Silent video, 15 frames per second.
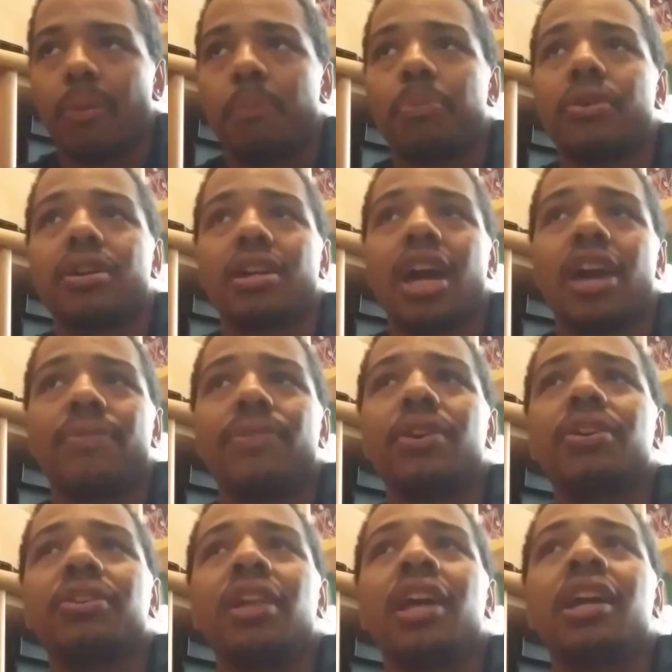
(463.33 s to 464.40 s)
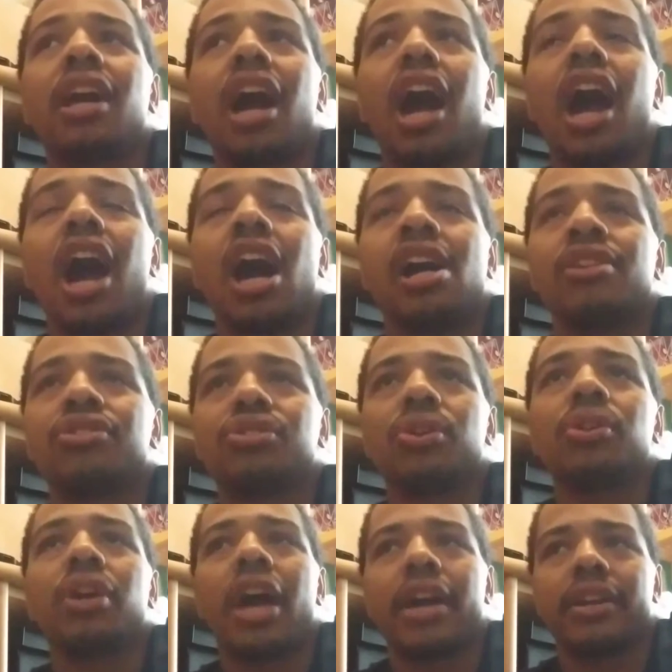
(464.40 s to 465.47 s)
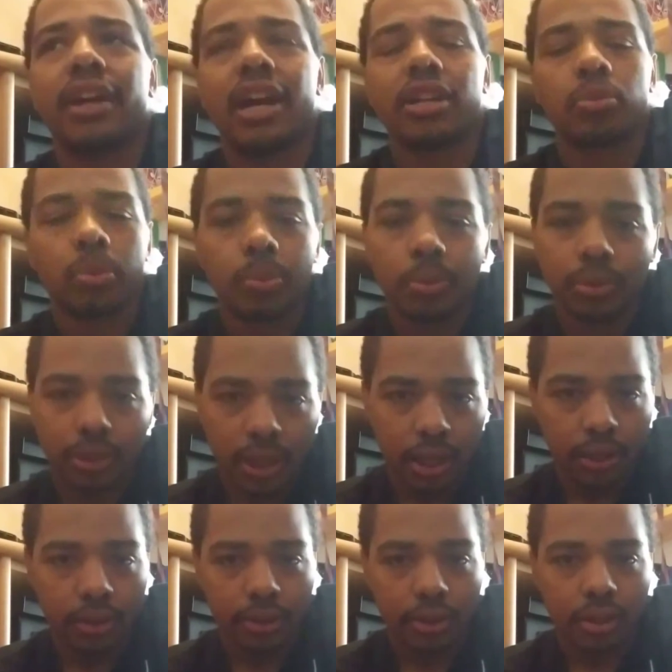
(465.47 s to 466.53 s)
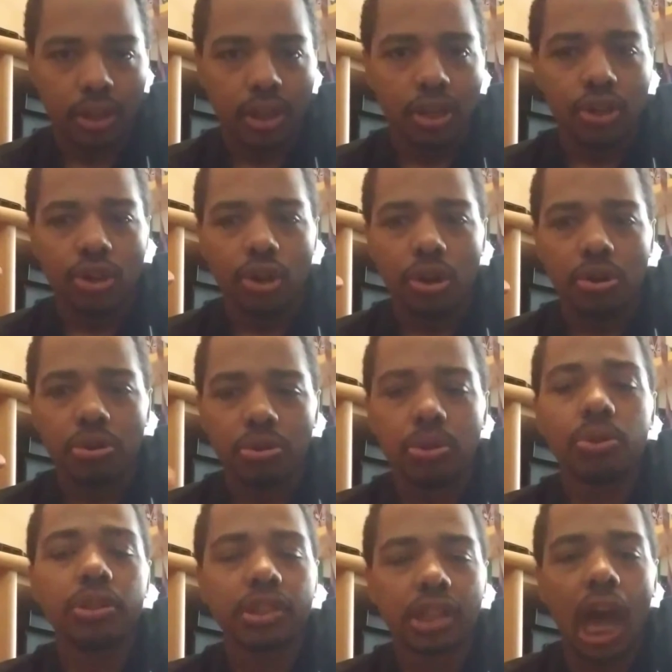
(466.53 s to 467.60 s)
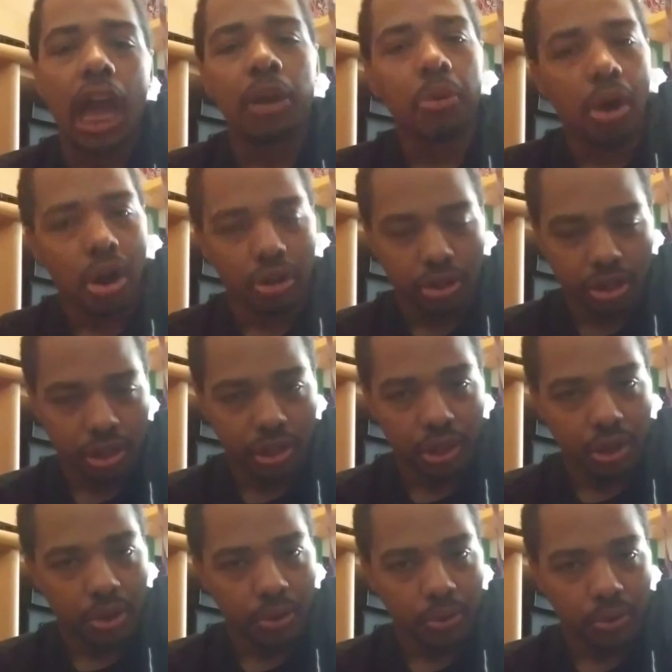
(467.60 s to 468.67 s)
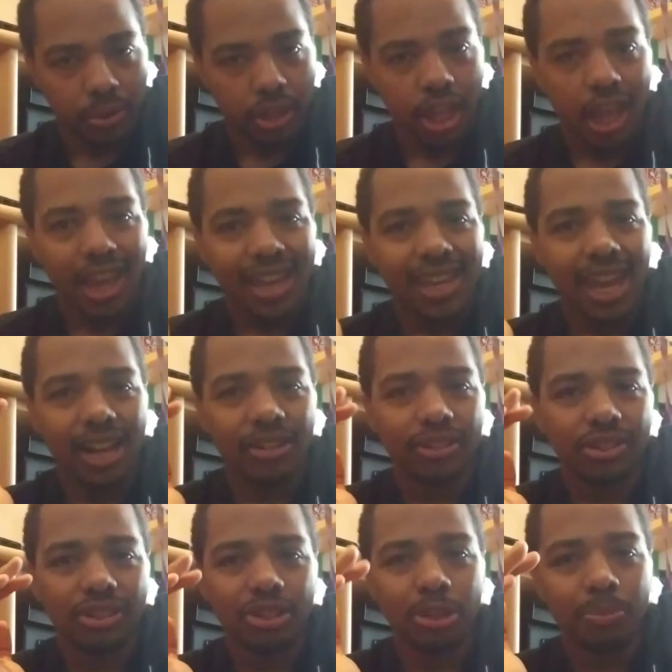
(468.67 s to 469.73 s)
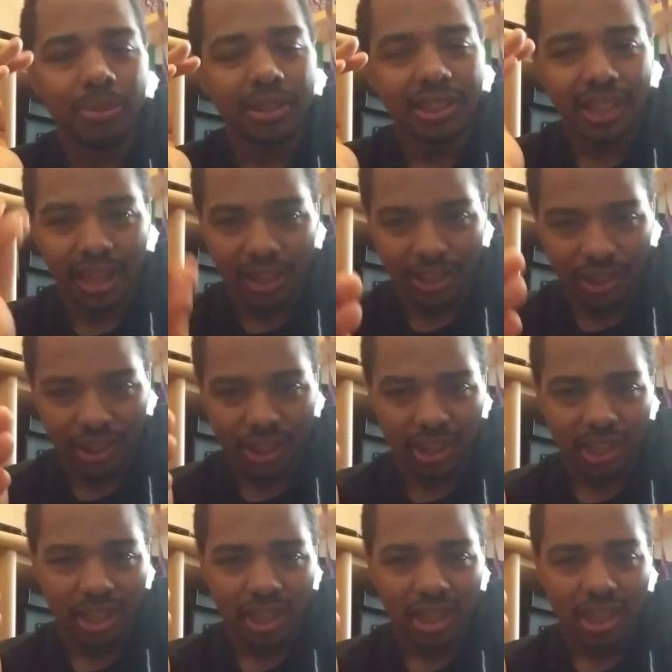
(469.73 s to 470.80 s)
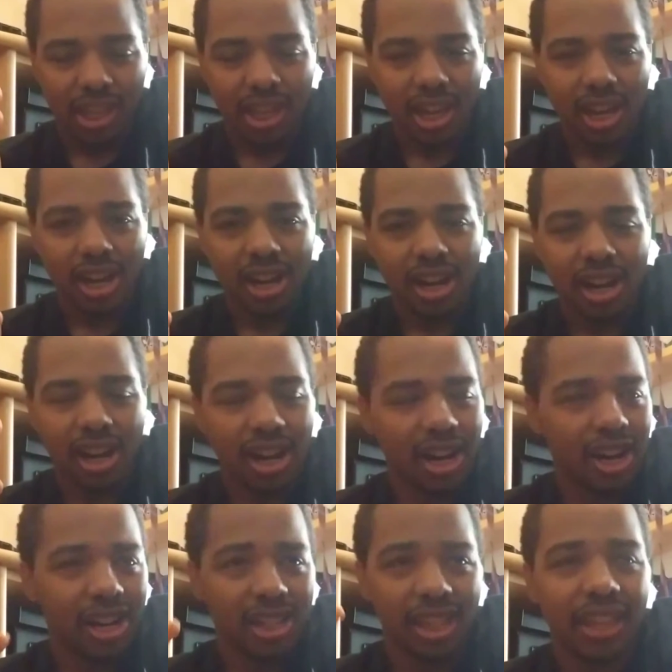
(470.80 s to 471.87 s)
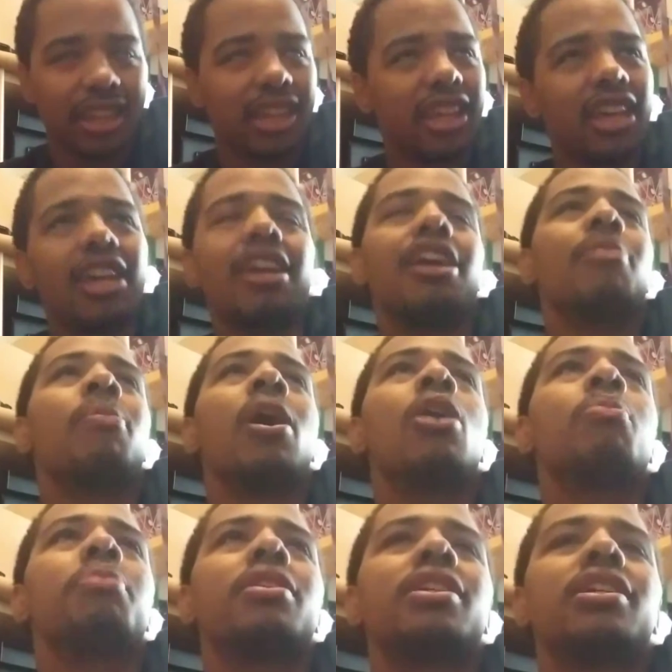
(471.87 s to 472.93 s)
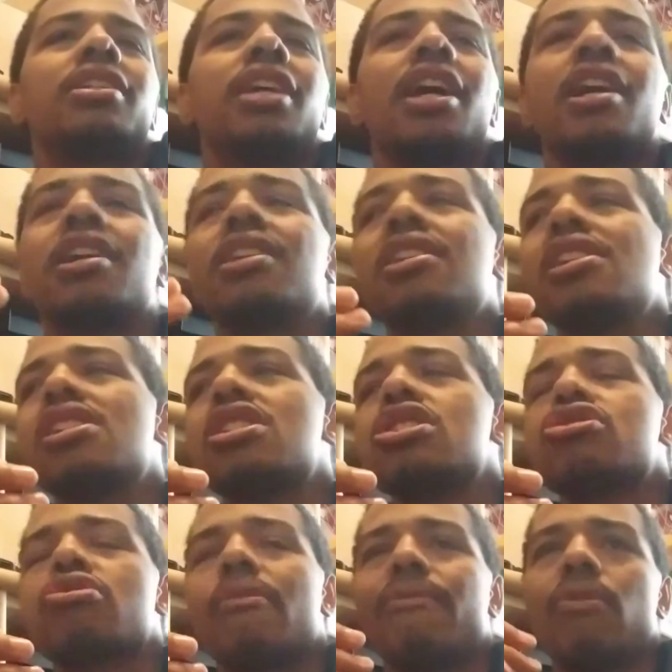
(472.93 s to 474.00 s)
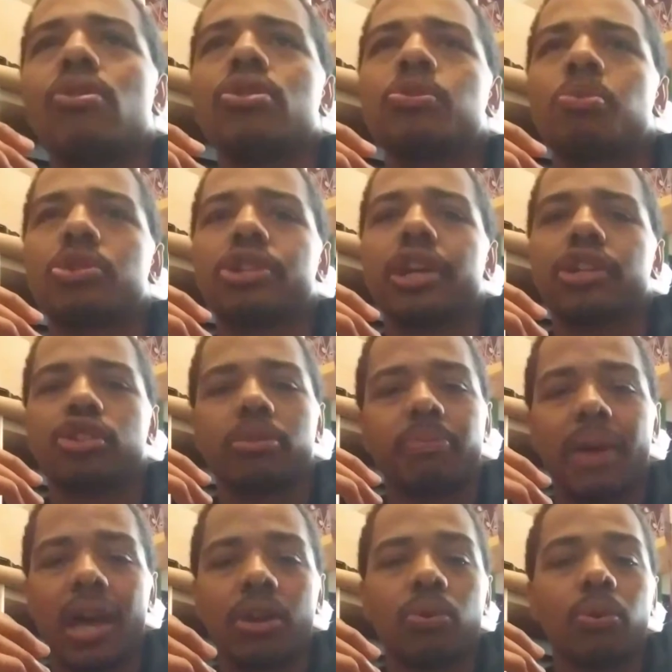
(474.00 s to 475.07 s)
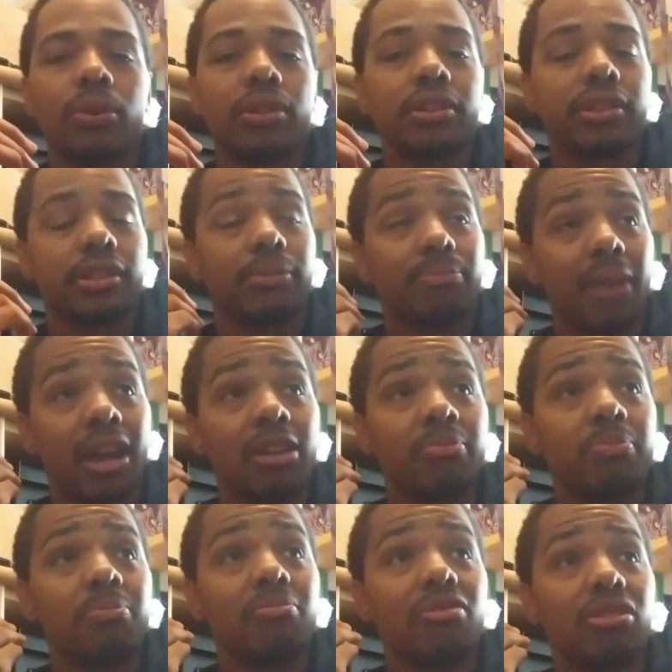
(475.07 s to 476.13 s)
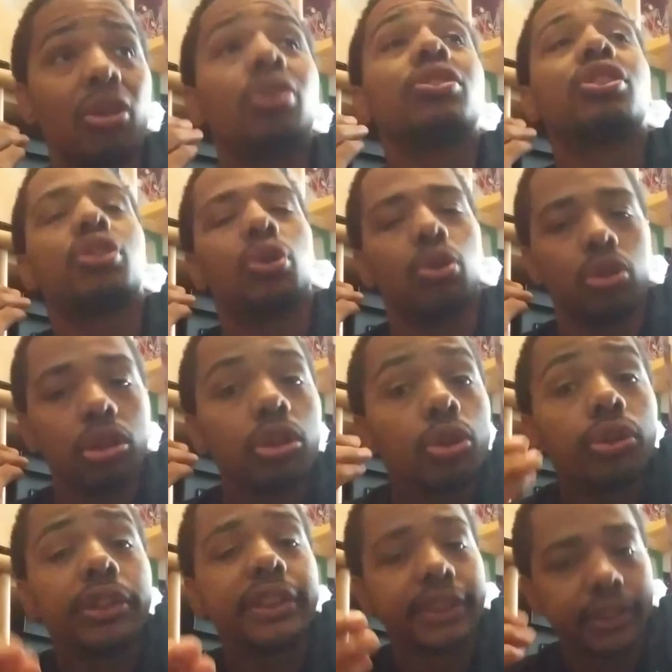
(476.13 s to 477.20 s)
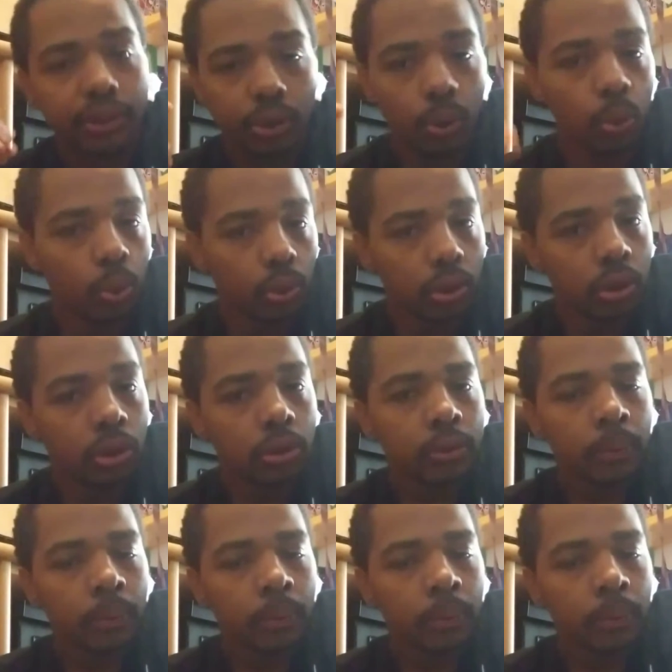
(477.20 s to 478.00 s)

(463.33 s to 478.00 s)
But I felt like Han Solo had an honorable death. Luke Skywalker, though, he had a stupid death. Like, in my opinion, yeah, the force projection battle might have looked cool,